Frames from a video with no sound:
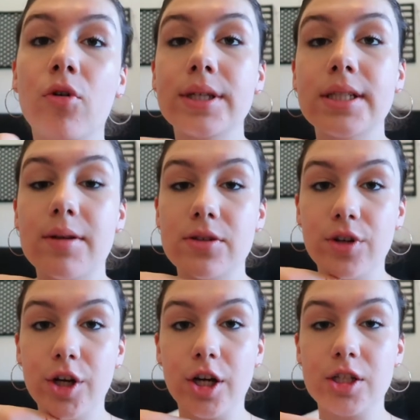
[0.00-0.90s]
we start this
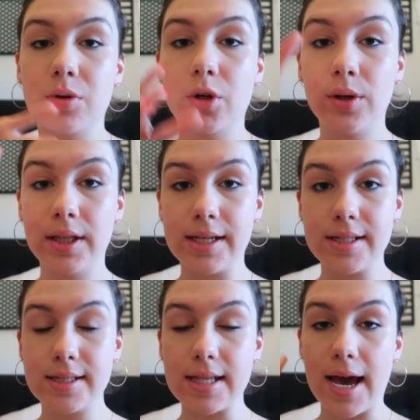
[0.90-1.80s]
video, I just want to quickly
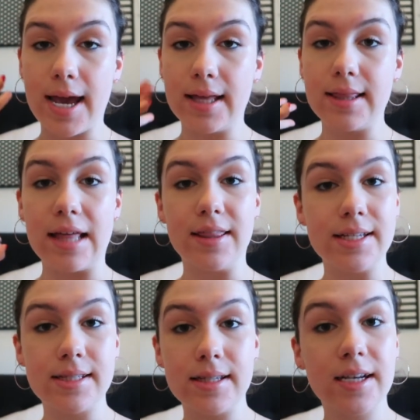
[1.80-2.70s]
say that
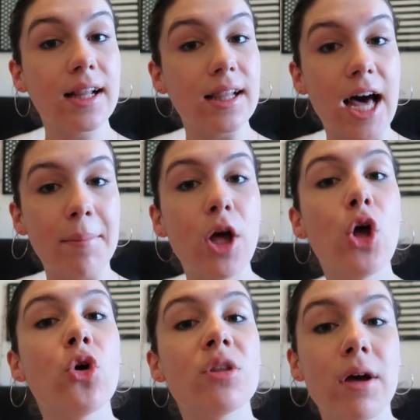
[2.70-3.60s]
this is a collab
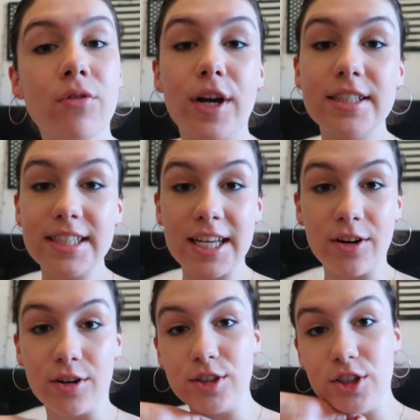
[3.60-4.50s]
with my friend
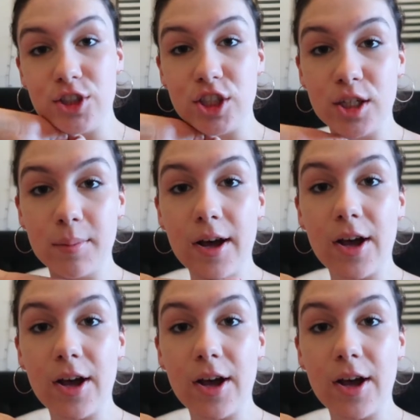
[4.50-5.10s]
here on YouTube.